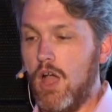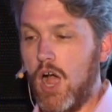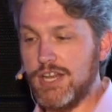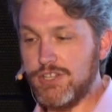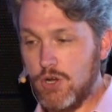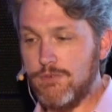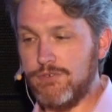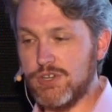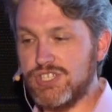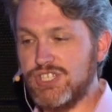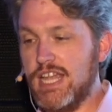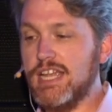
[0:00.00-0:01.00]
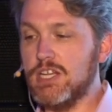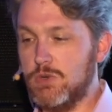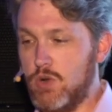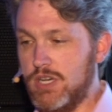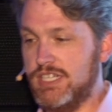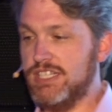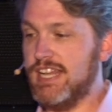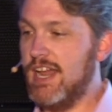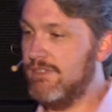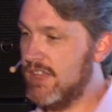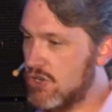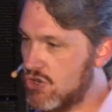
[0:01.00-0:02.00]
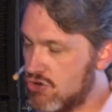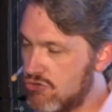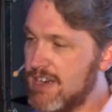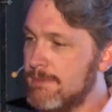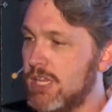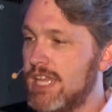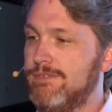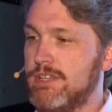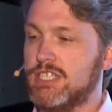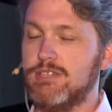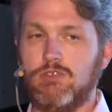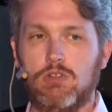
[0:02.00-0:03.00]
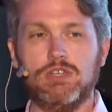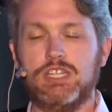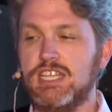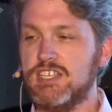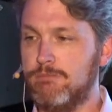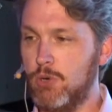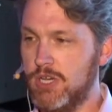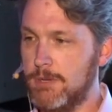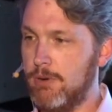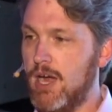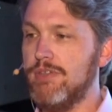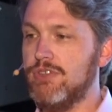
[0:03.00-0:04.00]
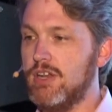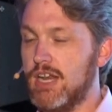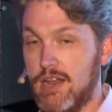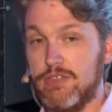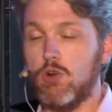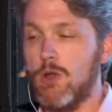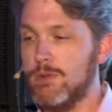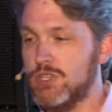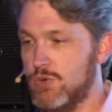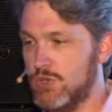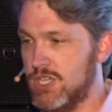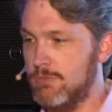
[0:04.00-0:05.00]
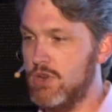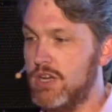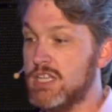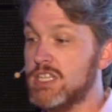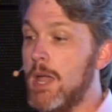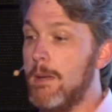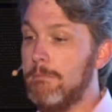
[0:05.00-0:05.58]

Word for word: I don't for a second want to discount the incredible efforts that volunteers have put into Python and other open source communities,